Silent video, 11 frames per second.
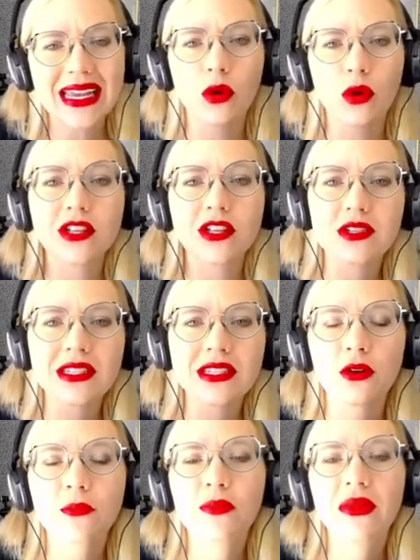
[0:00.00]
Well, it turns
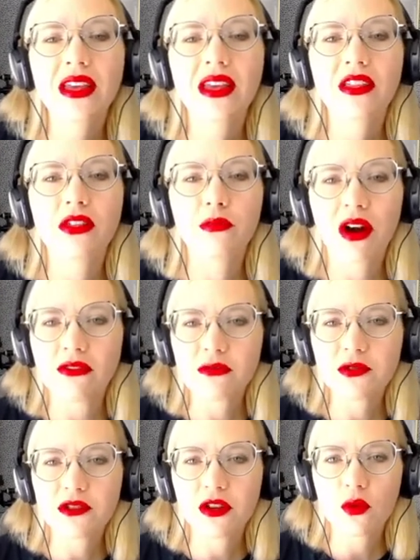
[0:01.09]
out the
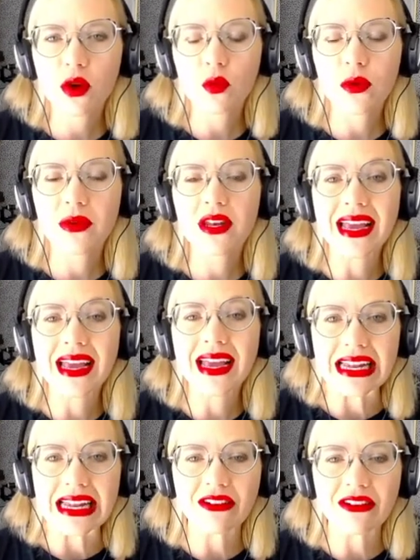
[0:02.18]
Proverbs 31 woman,
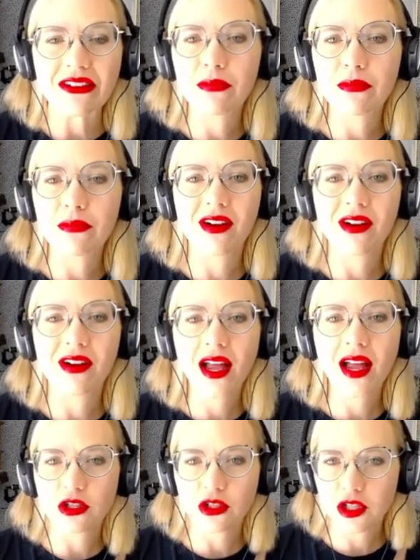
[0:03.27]
again, for people who are not
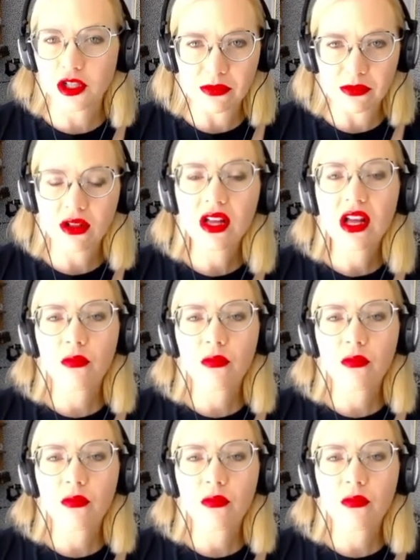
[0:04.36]
church people,